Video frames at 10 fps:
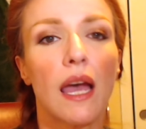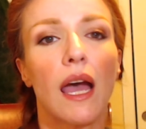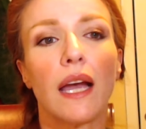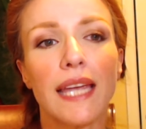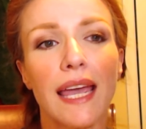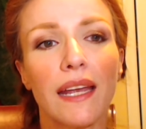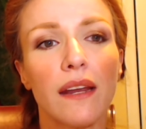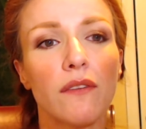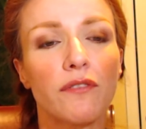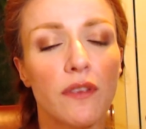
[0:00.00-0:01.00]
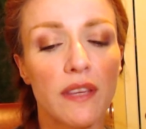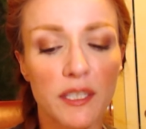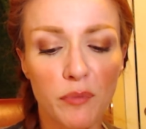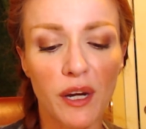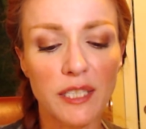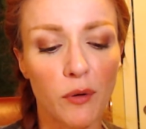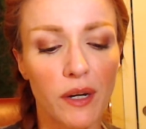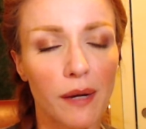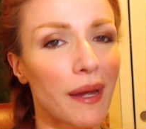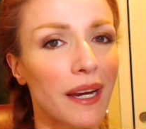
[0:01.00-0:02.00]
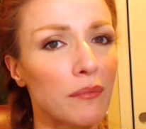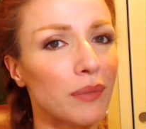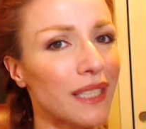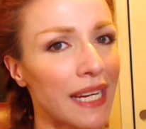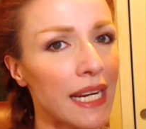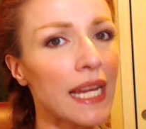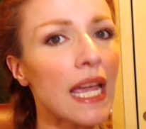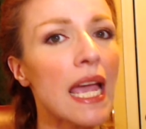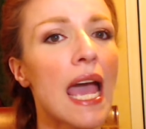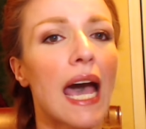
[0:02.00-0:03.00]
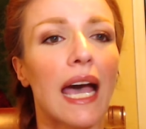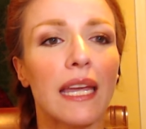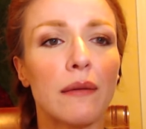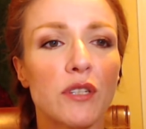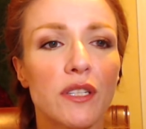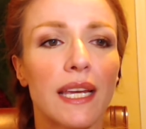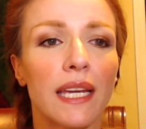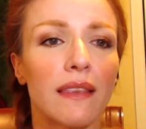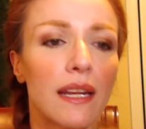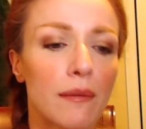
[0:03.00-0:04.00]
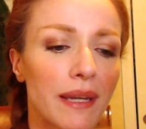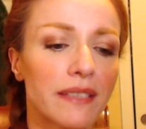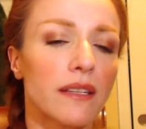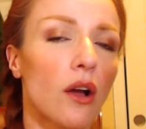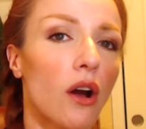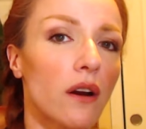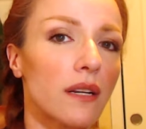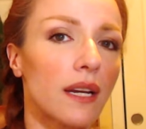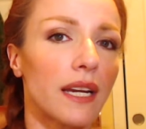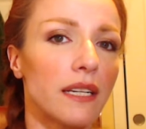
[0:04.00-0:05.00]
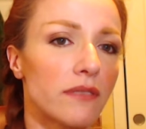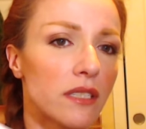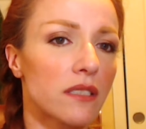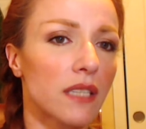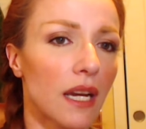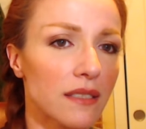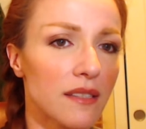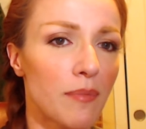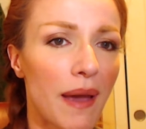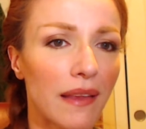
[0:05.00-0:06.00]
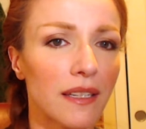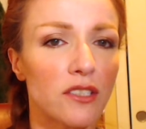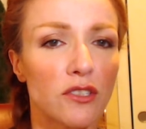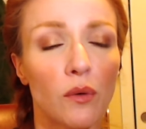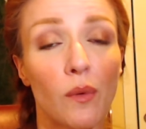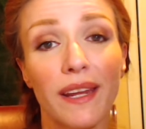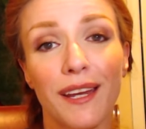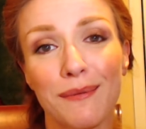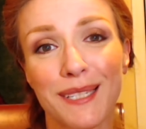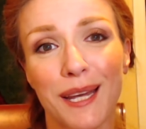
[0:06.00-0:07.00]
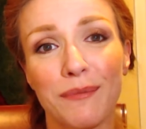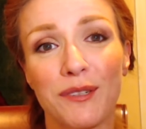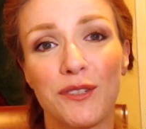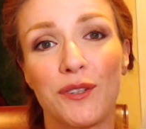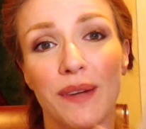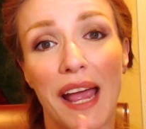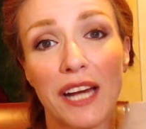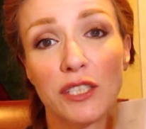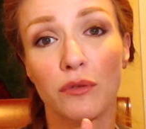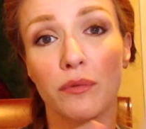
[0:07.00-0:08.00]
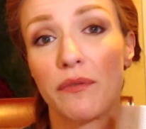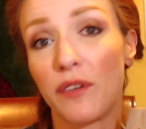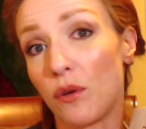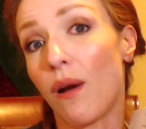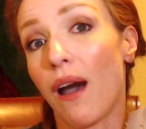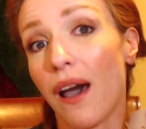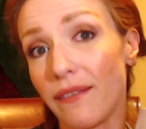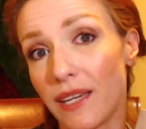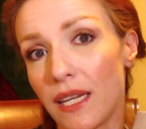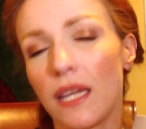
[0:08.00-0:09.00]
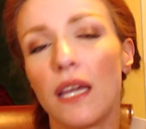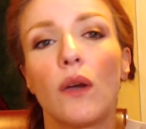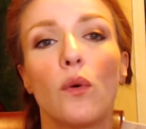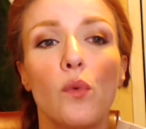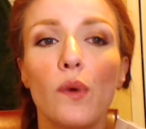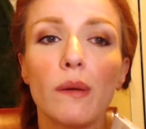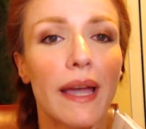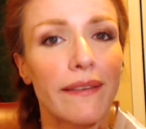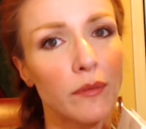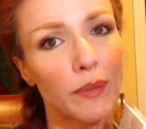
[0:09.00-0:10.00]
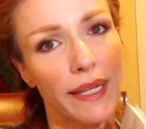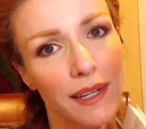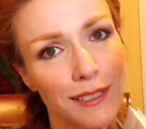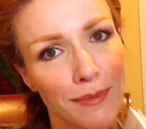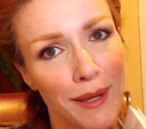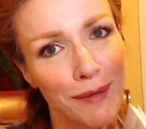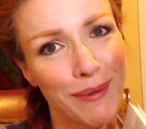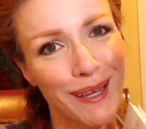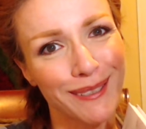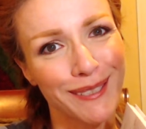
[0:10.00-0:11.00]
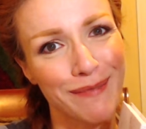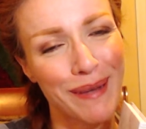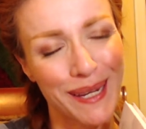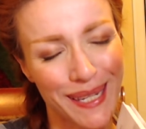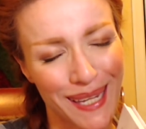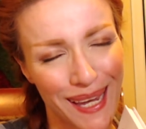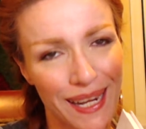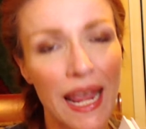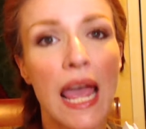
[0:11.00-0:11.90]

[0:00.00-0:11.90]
Again, for this price point, I'm not complaining. I am just saying that it makes it hard to kind of discuss the palette, so when it comes time to do an actual review of it, we will have to play Cosmetic Battleship again.